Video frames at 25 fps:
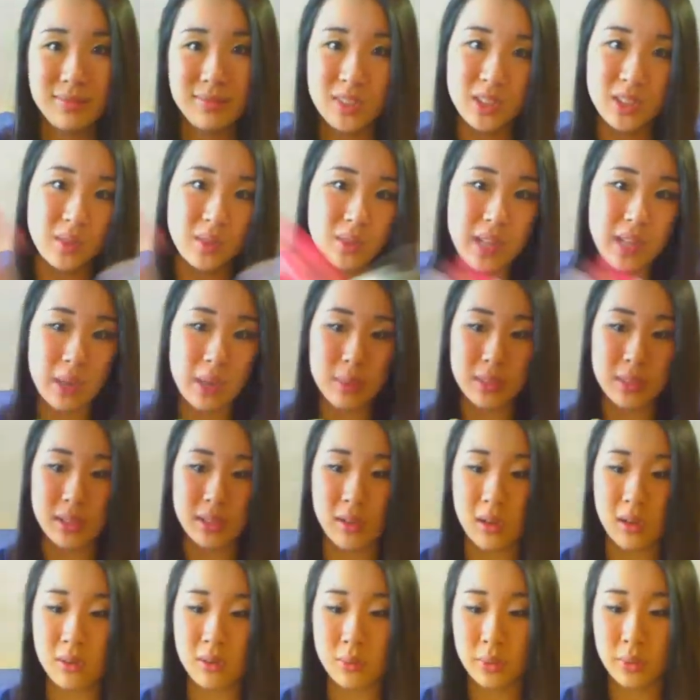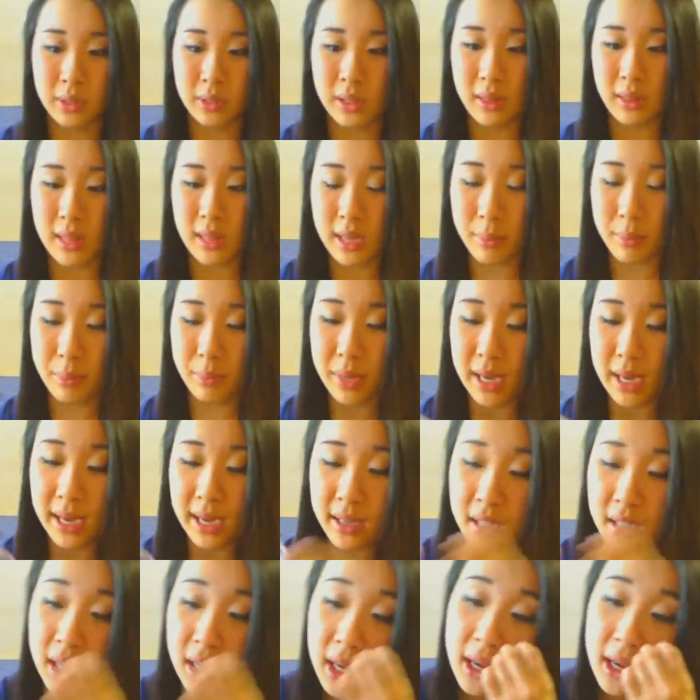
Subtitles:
So that was not really that bad.